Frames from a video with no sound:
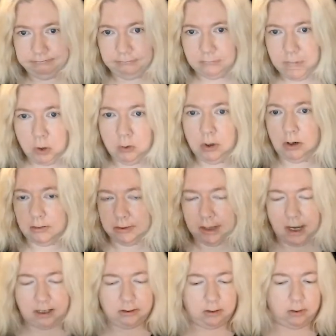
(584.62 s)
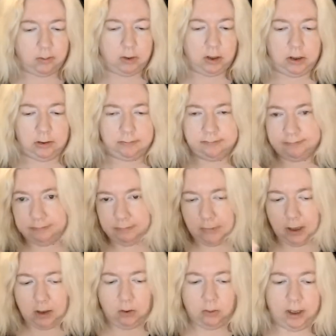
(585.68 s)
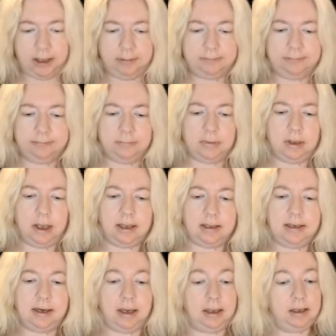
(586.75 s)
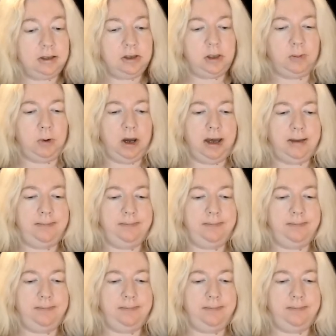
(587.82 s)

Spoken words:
who knows, I don't know what I'm gonna do. Either way, let's spray.